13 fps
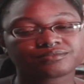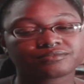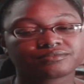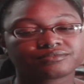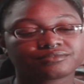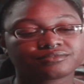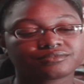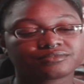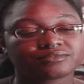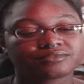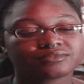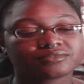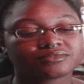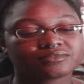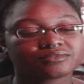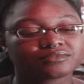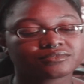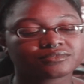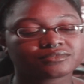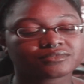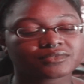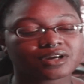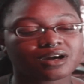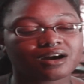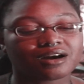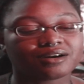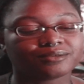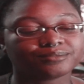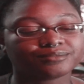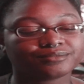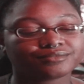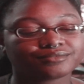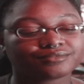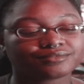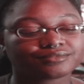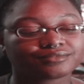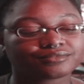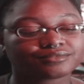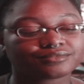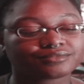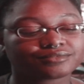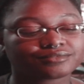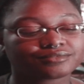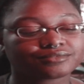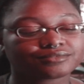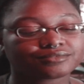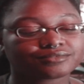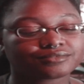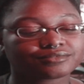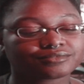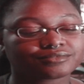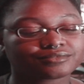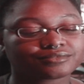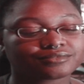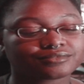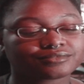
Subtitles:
[no speech]